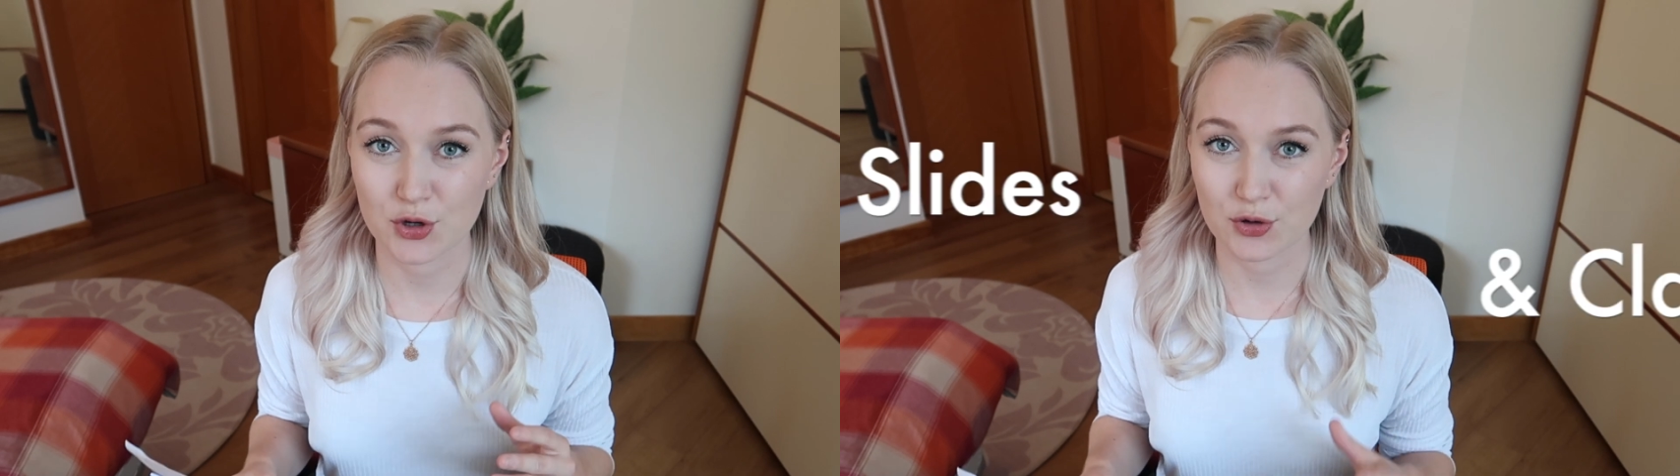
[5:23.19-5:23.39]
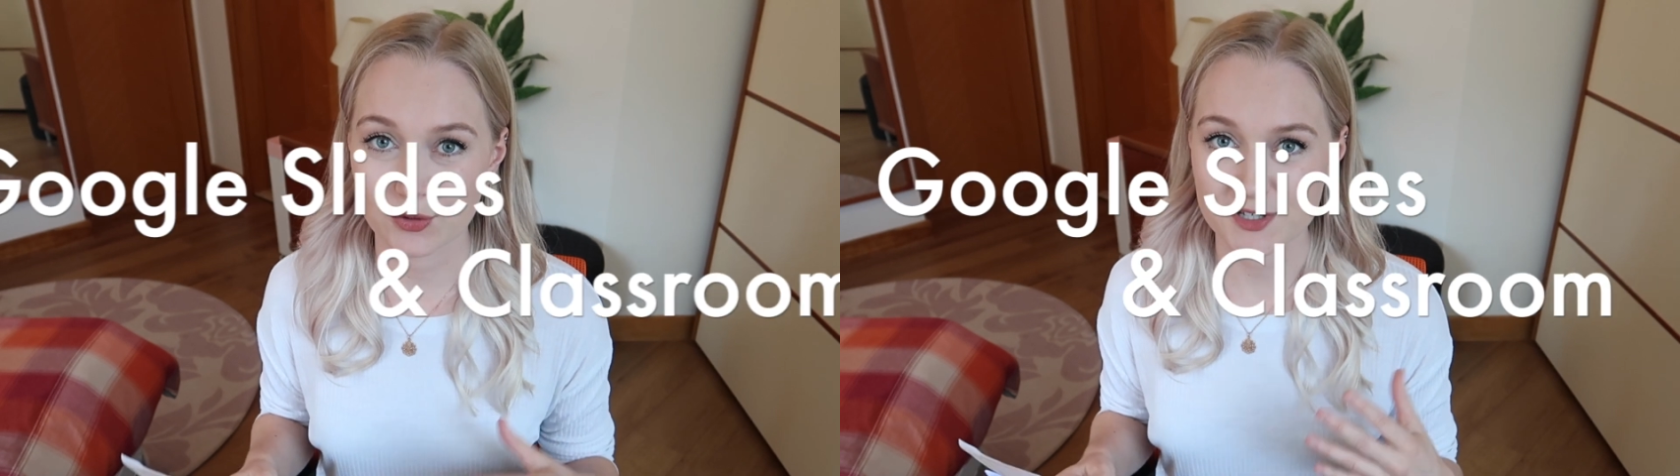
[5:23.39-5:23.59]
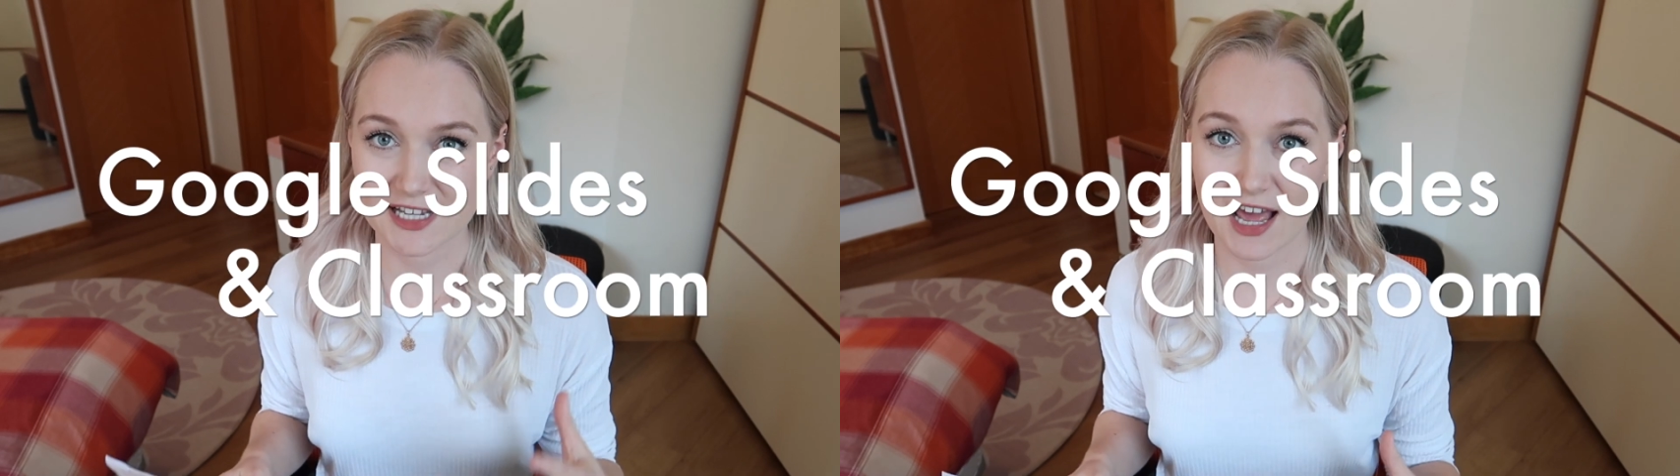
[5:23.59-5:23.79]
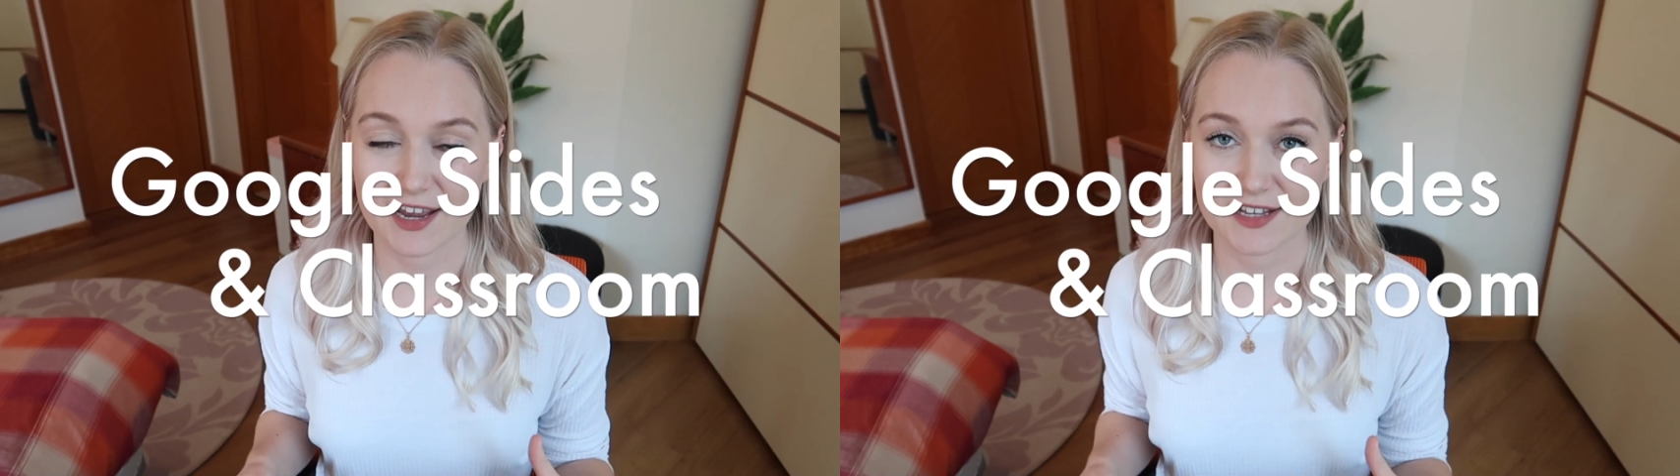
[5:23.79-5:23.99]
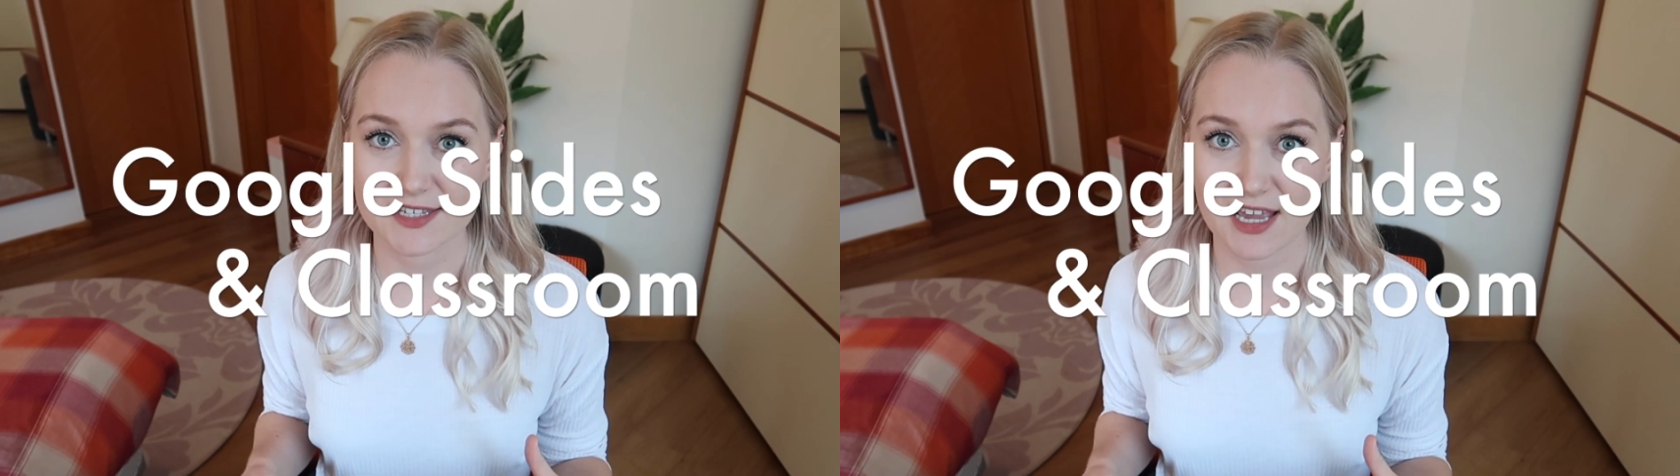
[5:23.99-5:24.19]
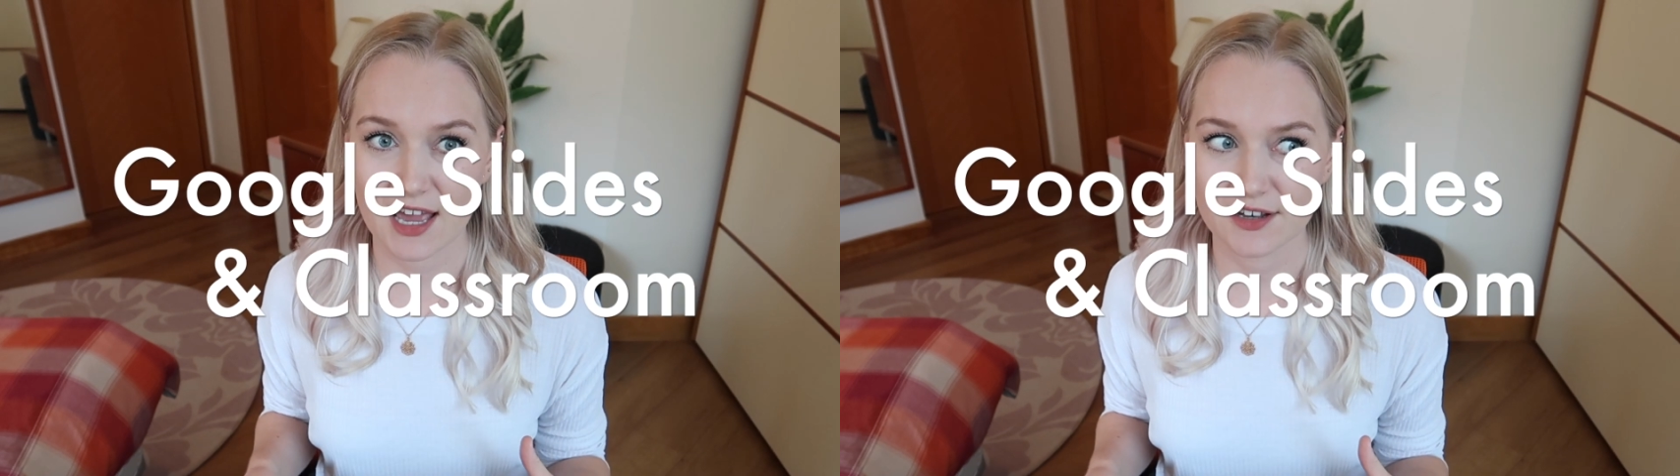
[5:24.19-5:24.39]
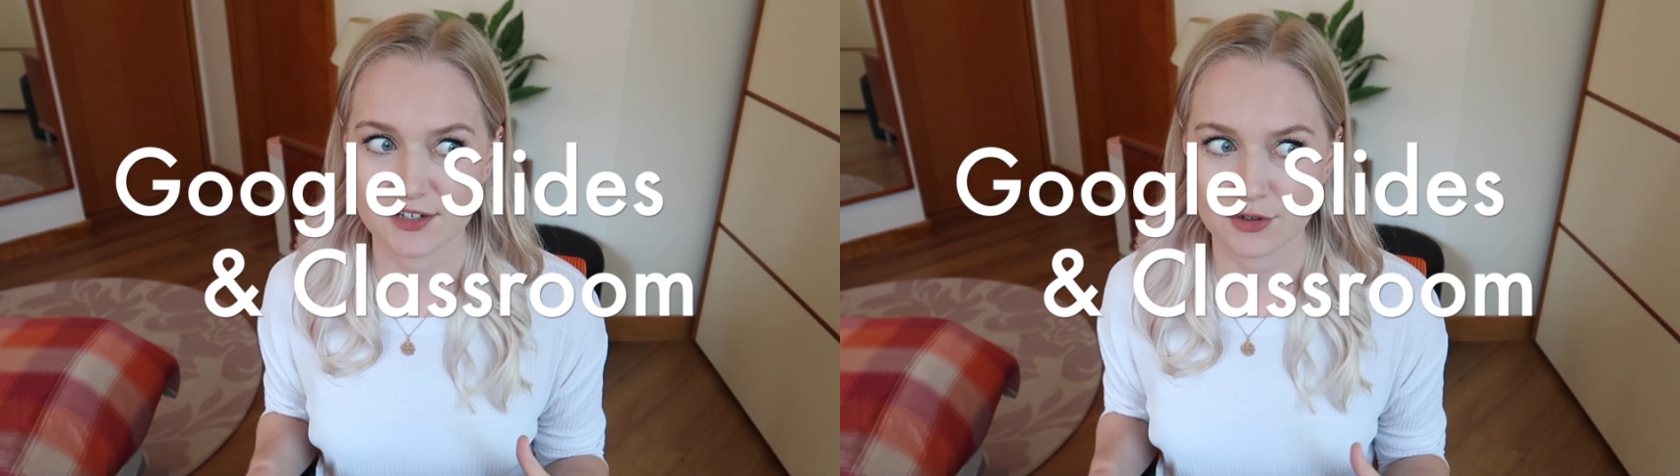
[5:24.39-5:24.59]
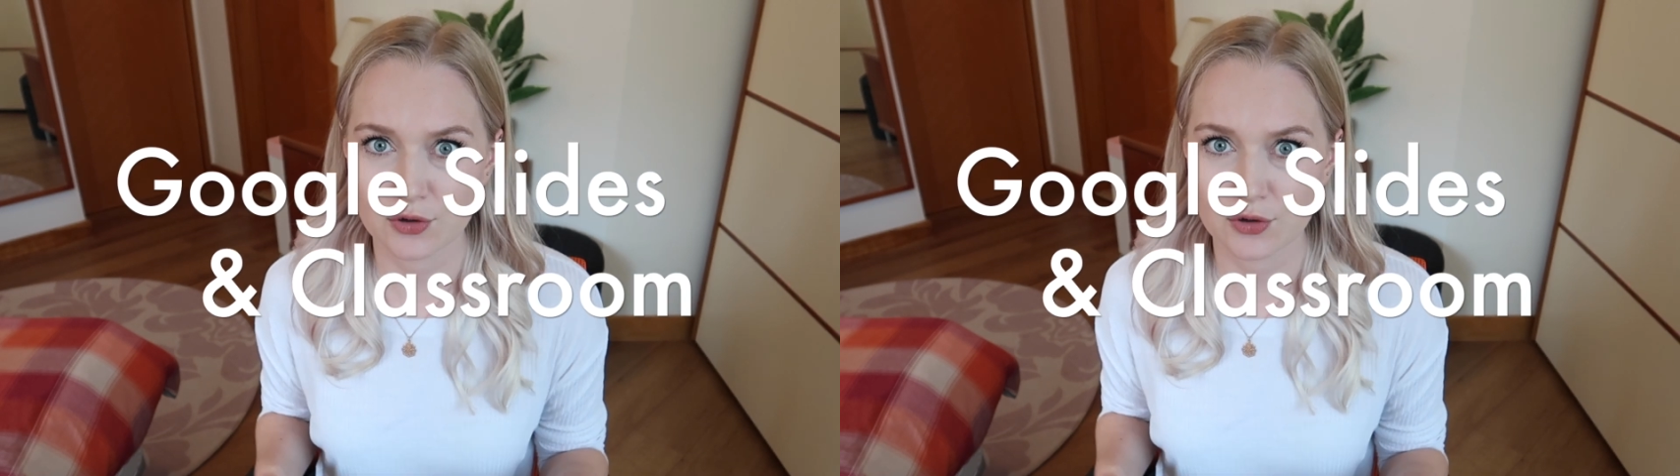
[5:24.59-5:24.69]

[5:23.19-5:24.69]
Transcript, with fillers: Google Slides and